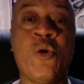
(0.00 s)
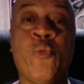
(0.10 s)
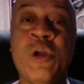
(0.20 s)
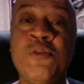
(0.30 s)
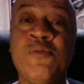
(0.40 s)

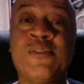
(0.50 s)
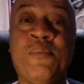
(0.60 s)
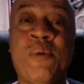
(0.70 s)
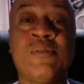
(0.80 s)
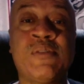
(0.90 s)
where you
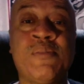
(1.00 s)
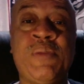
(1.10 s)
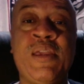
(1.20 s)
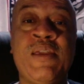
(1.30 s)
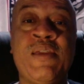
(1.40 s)
supposed to
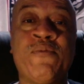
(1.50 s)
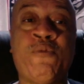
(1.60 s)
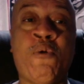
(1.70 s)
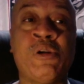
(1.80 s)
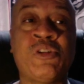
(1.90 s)
be
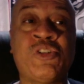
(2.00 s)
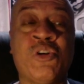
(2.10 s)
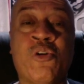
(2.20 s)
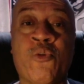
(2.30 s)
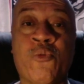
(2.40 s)
force, your
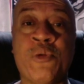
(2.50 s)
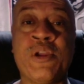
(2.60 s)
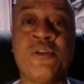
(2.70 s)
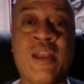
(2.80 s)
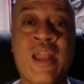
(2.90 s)
career,
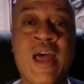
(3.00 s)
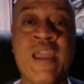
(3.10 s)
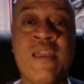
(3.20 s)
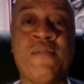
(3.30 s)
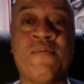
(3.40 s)
your
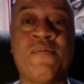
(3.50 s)
life,